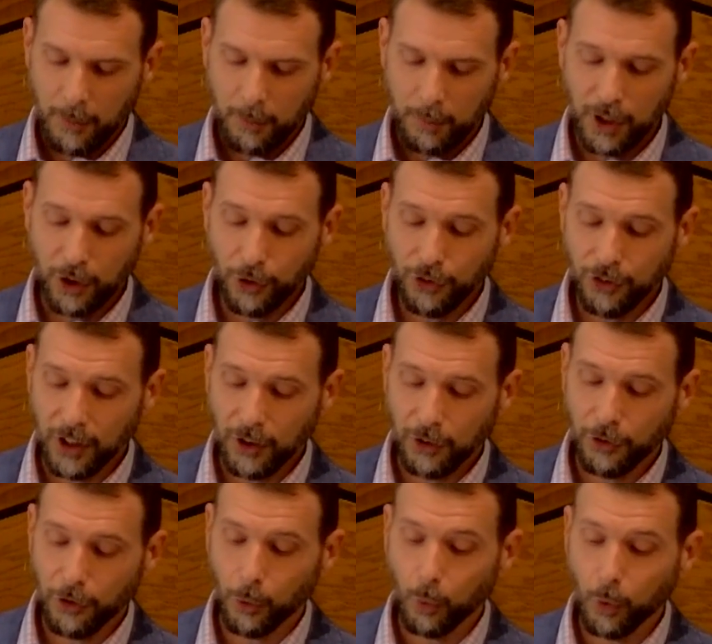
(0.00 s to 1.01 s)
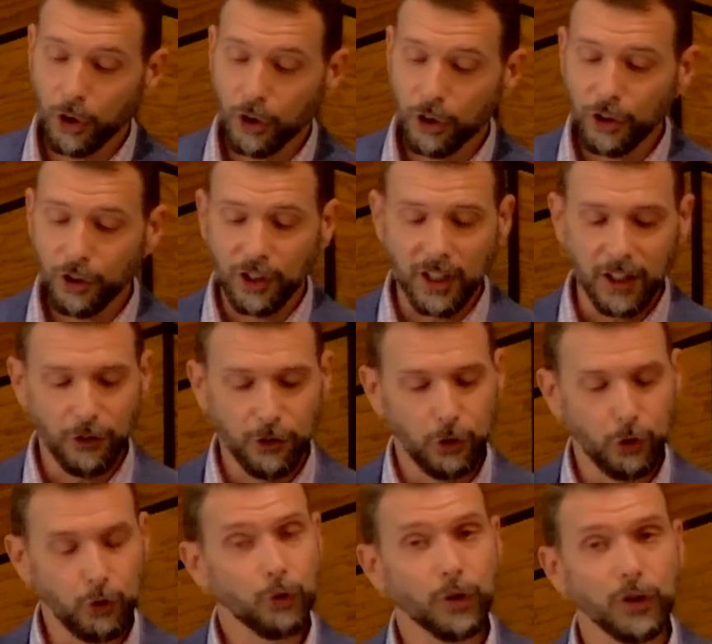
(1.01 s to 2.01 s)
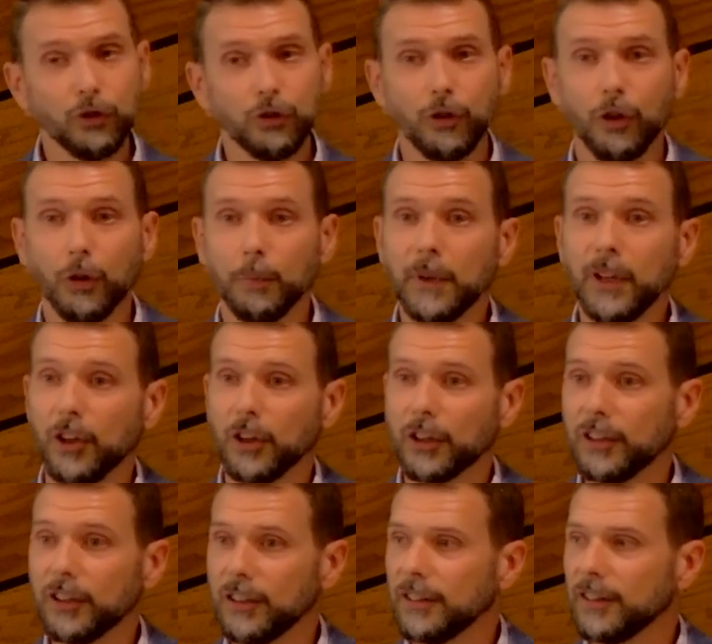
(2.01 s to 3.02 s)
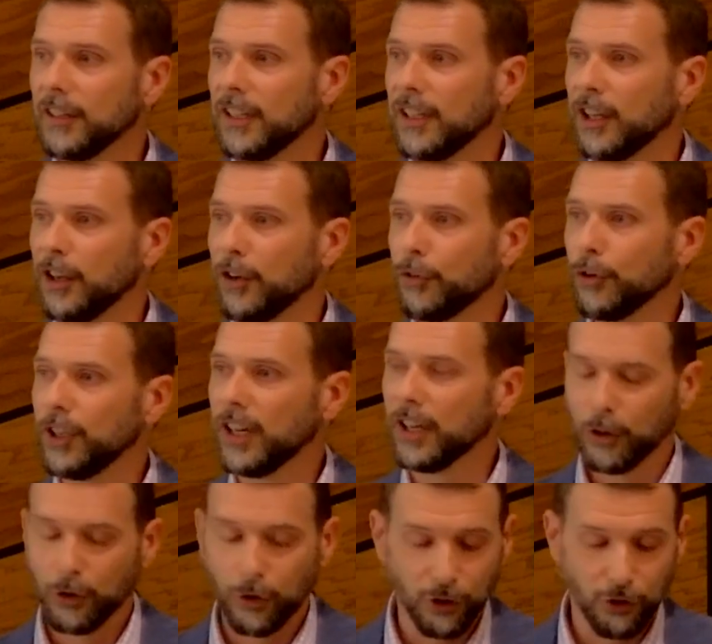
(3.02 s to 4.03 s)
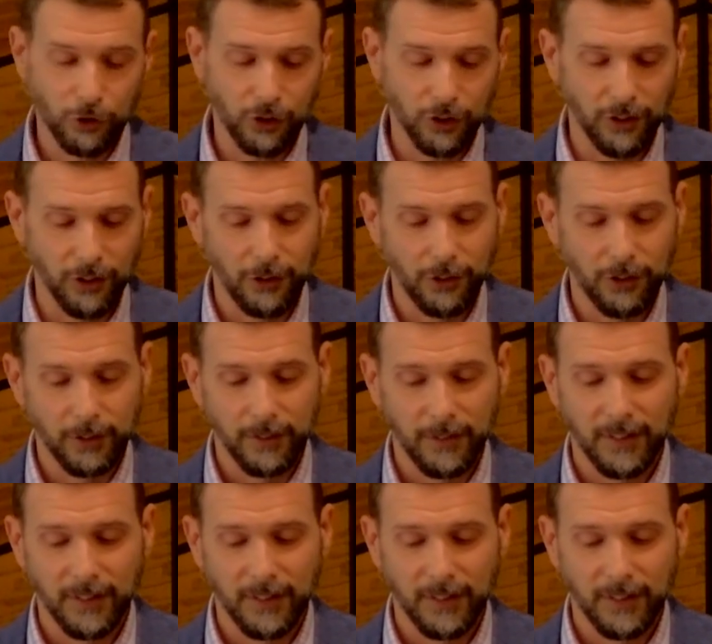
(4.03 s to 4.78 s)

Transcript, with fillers: Peter says the Word is nutritional milk for young Christians.